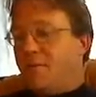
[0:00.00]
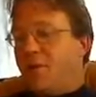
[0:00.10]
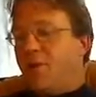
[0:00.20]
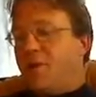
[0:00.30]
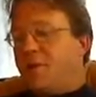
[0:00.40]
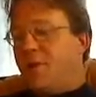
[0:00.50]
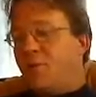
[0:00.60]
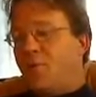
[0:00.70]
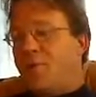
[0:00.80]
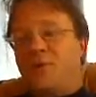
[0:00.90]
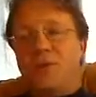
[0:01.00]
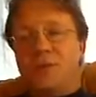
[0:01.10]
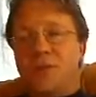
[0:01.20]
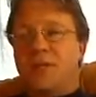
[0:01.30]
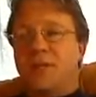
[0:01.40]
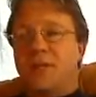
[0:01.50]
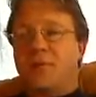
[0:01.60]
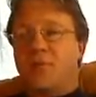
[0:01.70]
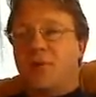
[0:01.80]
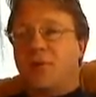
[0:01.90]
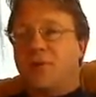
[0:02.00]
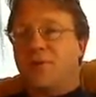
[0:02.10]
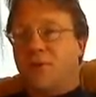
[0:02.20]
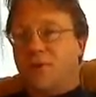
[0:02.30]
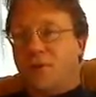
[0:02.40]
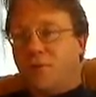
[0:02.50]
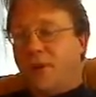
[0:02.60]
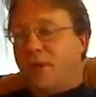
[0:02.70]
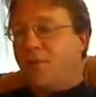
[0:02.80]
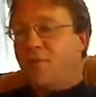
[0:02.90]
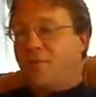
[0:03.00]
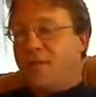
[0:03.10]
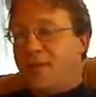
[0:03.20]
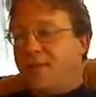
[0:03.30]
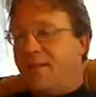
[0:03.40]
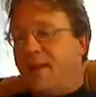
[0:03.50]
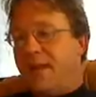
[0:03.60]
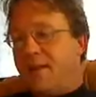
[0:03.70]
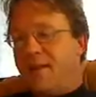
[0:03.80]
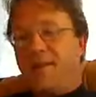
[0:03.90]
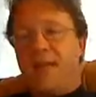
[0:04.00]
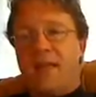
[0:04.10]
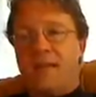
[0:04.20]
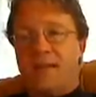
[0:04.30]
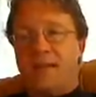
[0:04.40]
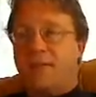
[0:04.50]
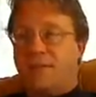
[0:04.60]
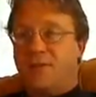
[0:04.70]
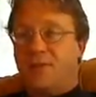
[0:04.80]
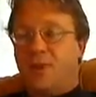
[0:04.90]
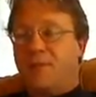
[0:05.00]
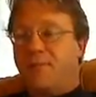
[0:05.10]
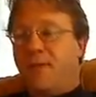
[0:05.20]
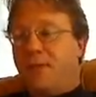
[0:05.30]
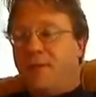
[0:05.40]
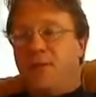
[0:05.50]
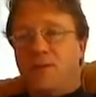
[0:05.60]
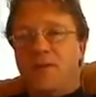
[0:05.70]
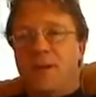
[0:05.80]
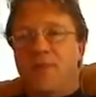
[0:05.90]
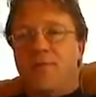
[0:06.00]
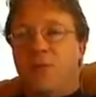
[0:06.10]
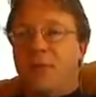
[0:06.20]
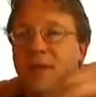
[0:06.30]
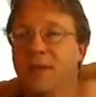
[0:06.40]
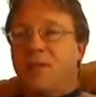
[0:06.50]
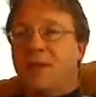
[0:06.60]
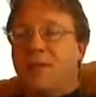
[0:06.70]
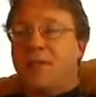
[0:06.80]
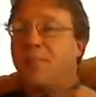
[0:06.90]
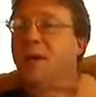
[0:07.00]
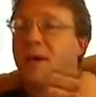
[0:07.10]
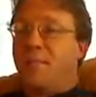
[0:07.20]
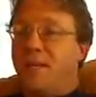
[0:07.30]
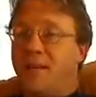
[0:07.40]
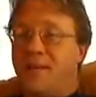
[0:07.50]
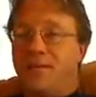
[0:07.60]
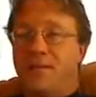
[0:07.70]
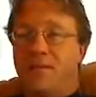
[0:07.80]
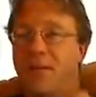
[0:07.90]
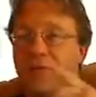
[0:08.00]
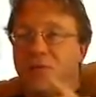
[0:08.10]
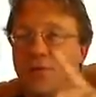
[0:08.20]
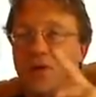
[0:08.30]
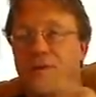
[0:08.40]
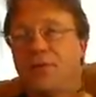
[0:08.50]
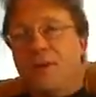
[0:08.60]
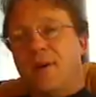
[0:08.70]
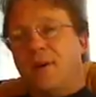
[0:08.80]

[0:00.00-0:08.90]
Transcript: But notice the other words are just like the subject pronouns you've learned already. Usted, él, ella, and so on. So to say for me, you have to say para mí. Can't use yo.